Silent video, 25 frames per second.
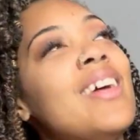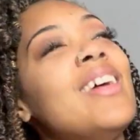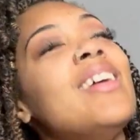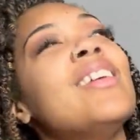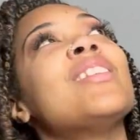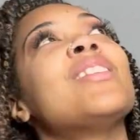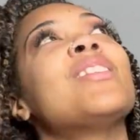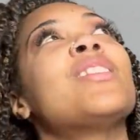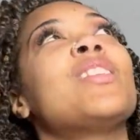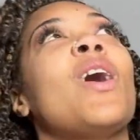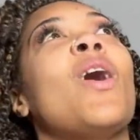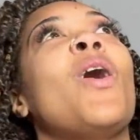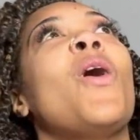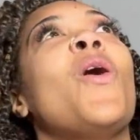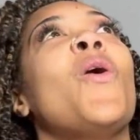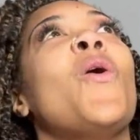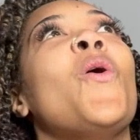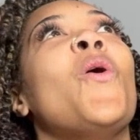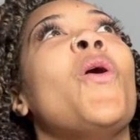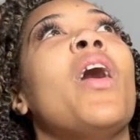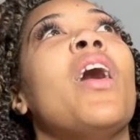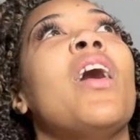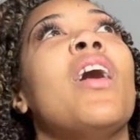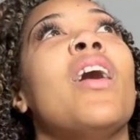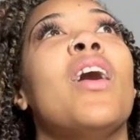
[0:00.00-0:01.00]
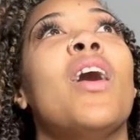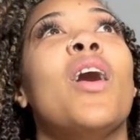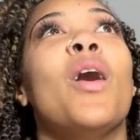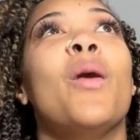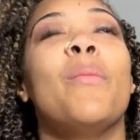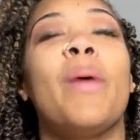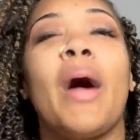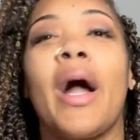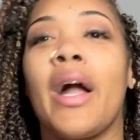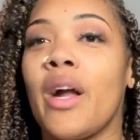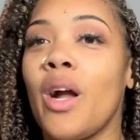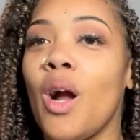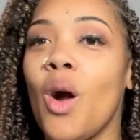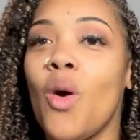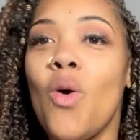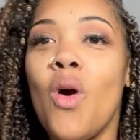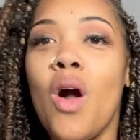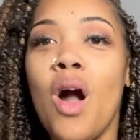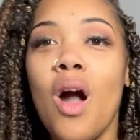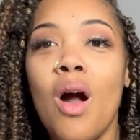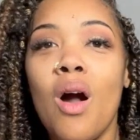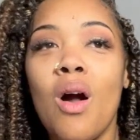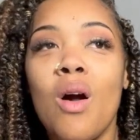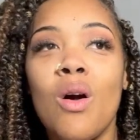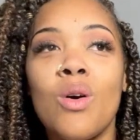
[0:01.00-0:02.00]
So, um, I go
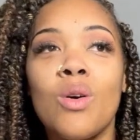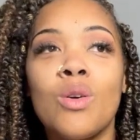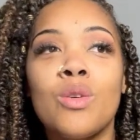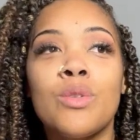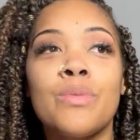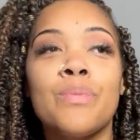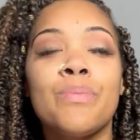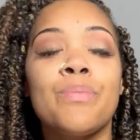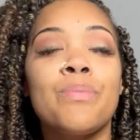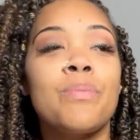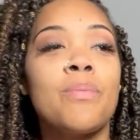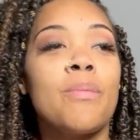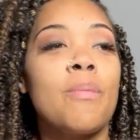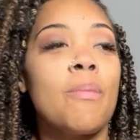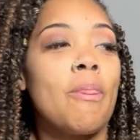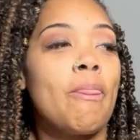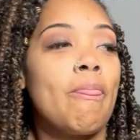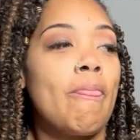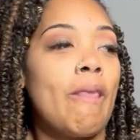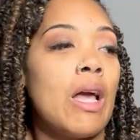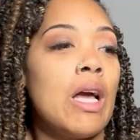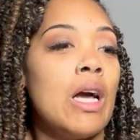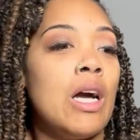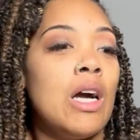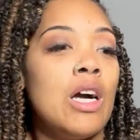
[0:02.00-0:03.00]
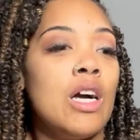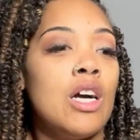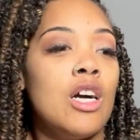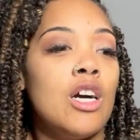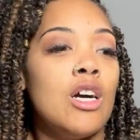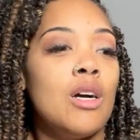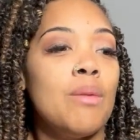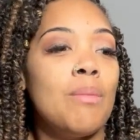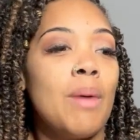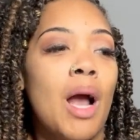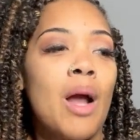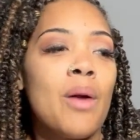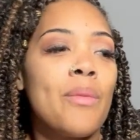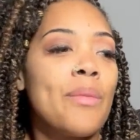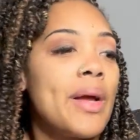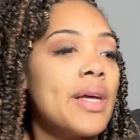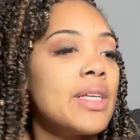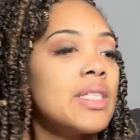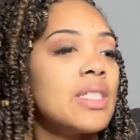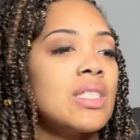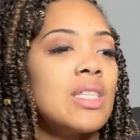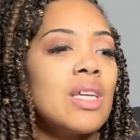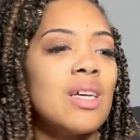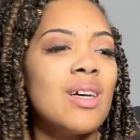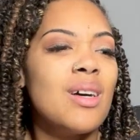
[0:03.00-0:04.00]
home. Um, I
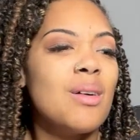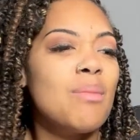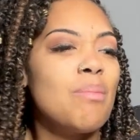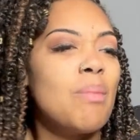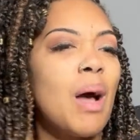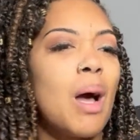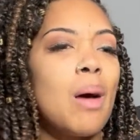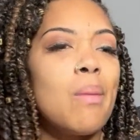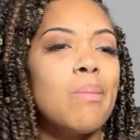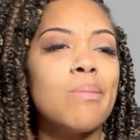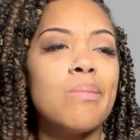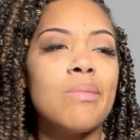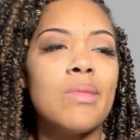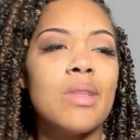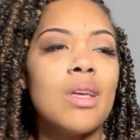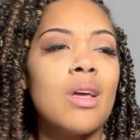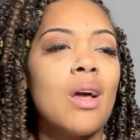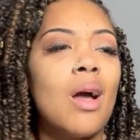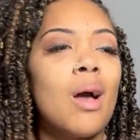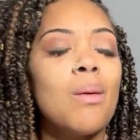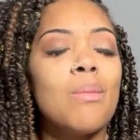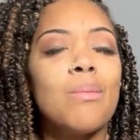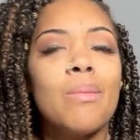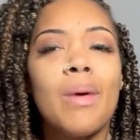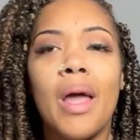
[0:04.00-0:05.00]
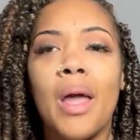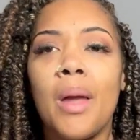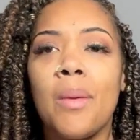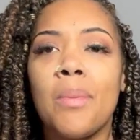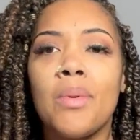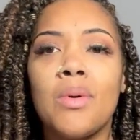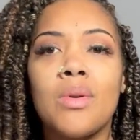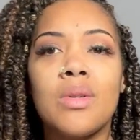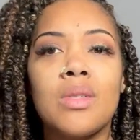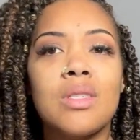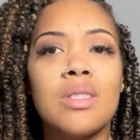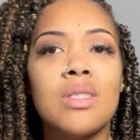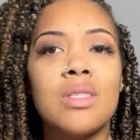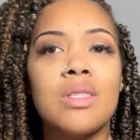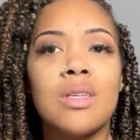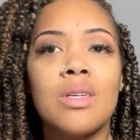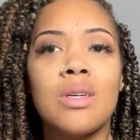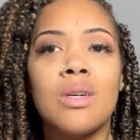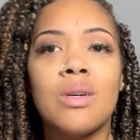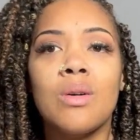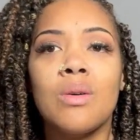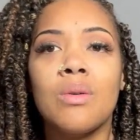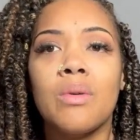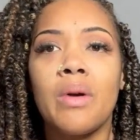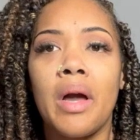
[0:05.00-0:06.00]
rest up. I'm, I'm able to
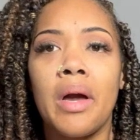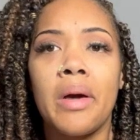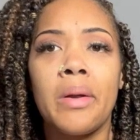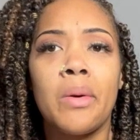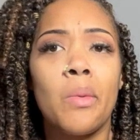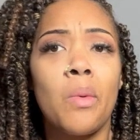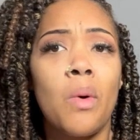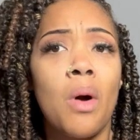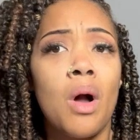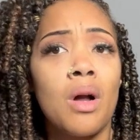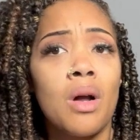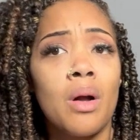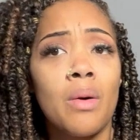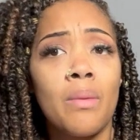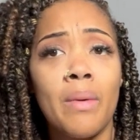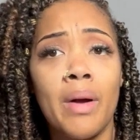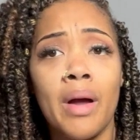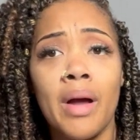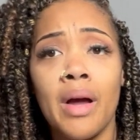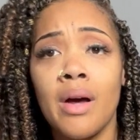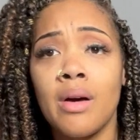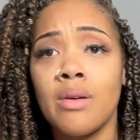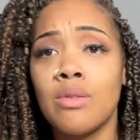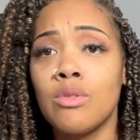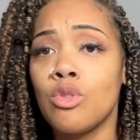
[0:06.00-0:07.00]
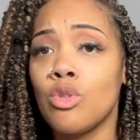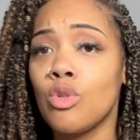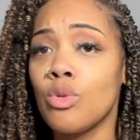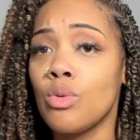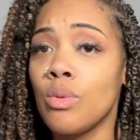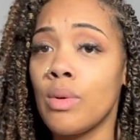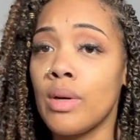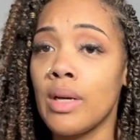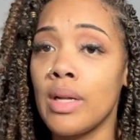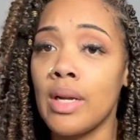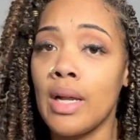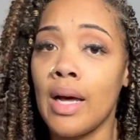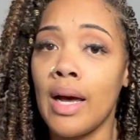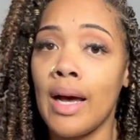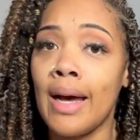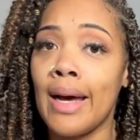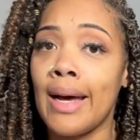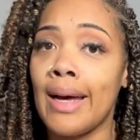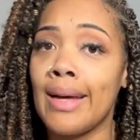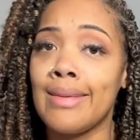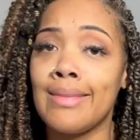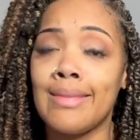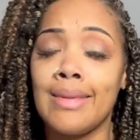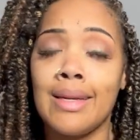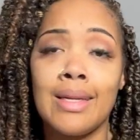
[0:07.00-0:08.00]
still kind of walk around, do what
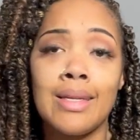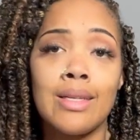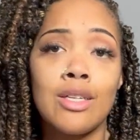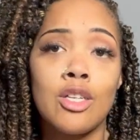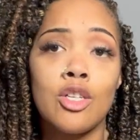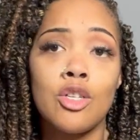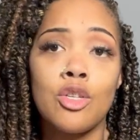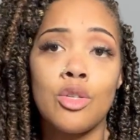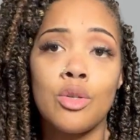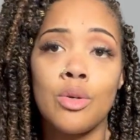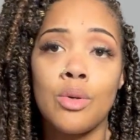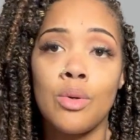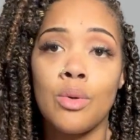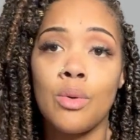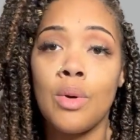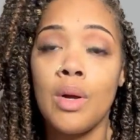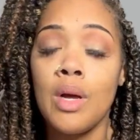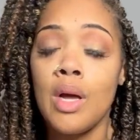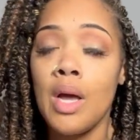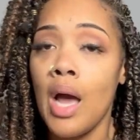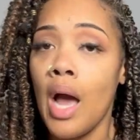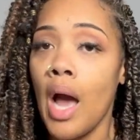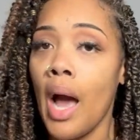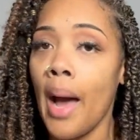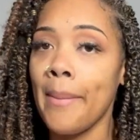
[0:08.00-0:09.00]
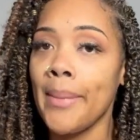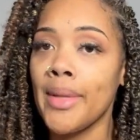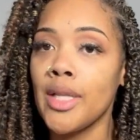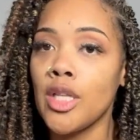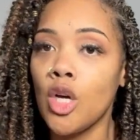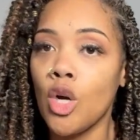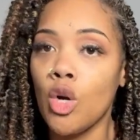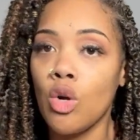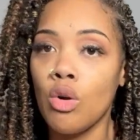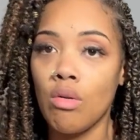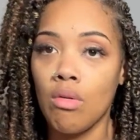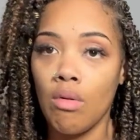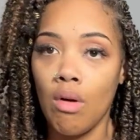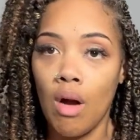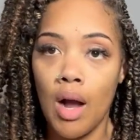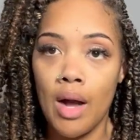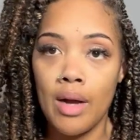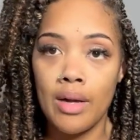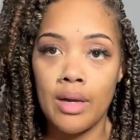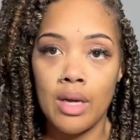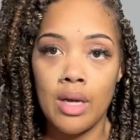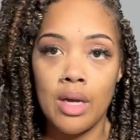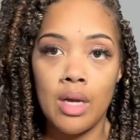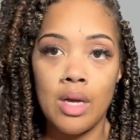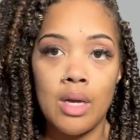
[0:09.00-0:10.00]
I need to do. I'm a little
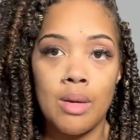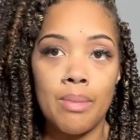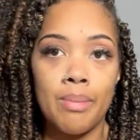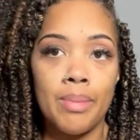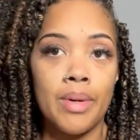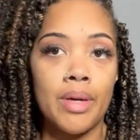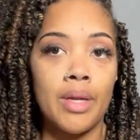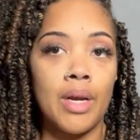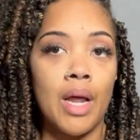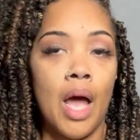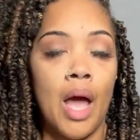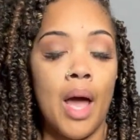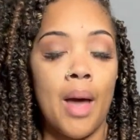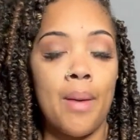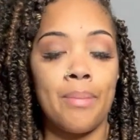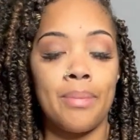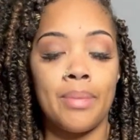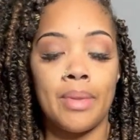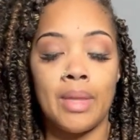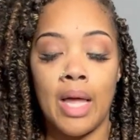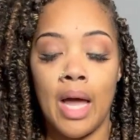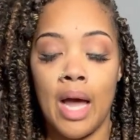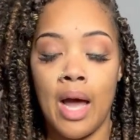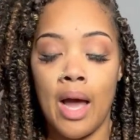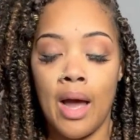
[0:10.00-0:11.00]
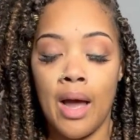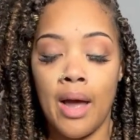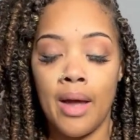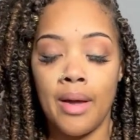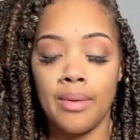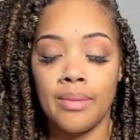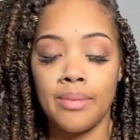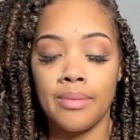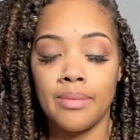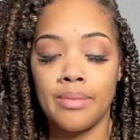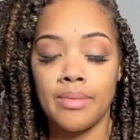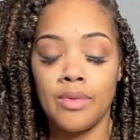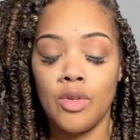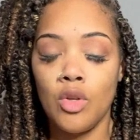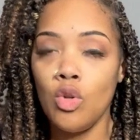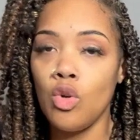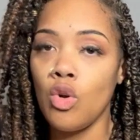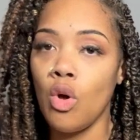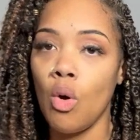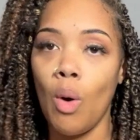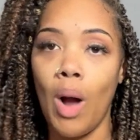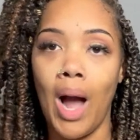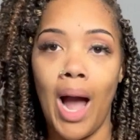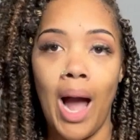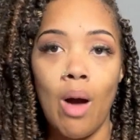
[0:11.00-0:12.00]
groggy, but I'm not, you
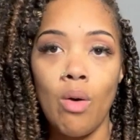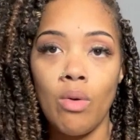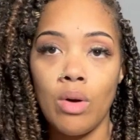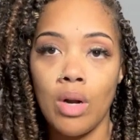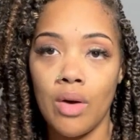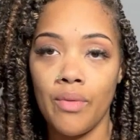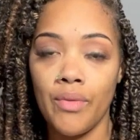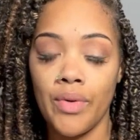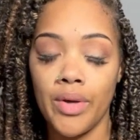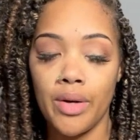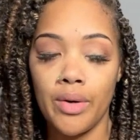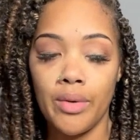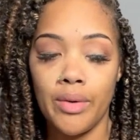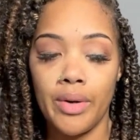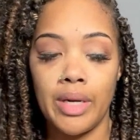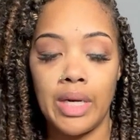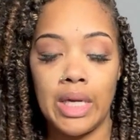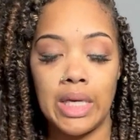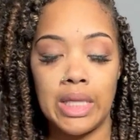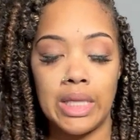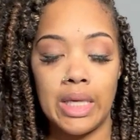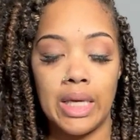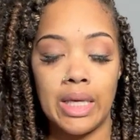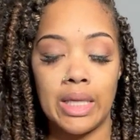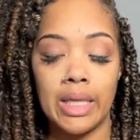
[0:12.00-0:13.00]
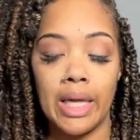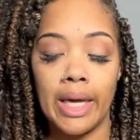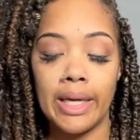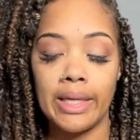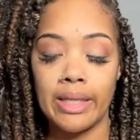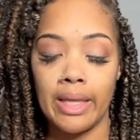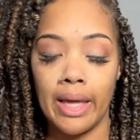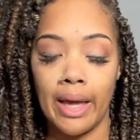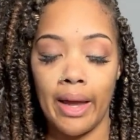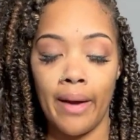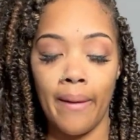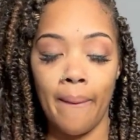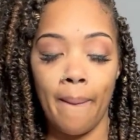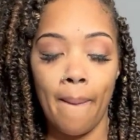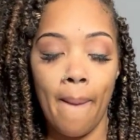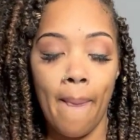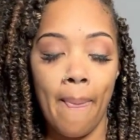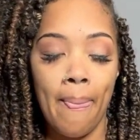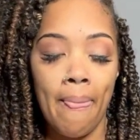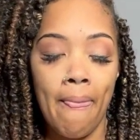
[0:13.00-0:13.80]
know, out of it or anything like that.